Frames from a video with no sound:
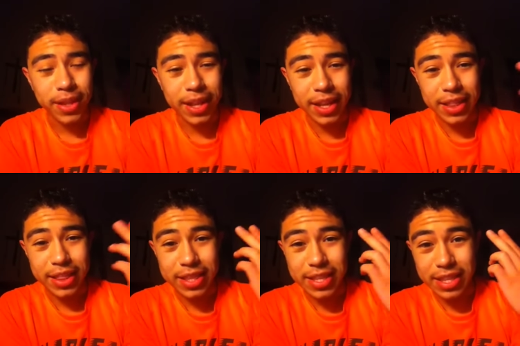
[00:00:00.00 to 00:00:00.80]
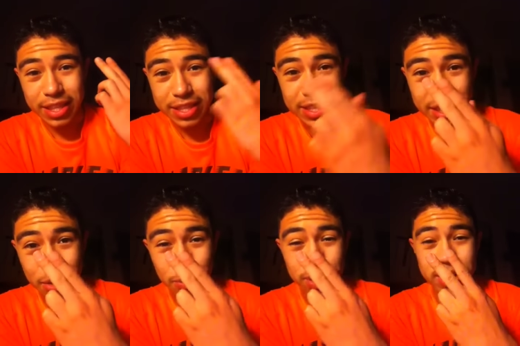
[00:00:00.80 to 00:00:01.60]
Like the
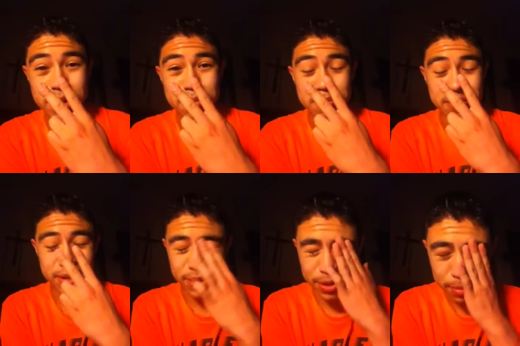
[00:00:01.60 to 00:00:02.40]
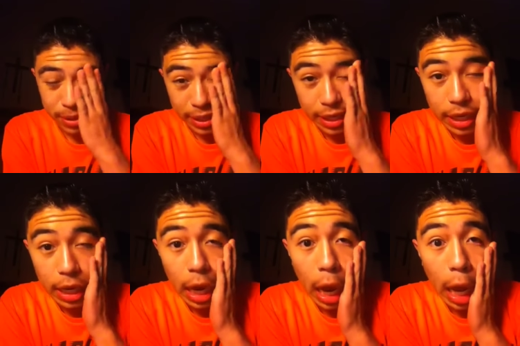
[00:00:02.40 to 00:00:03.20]
second one, oh my
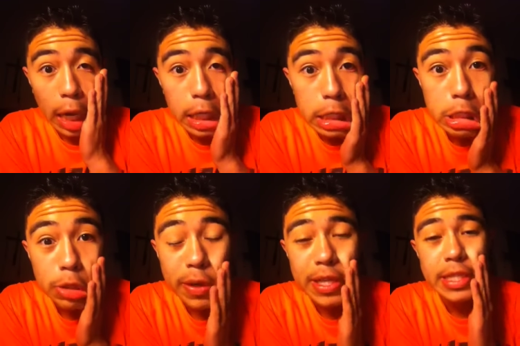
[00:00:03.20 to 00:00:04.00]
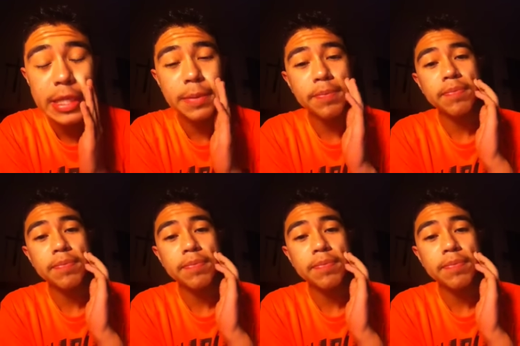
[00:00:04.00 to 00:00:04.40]
god, it's crazy.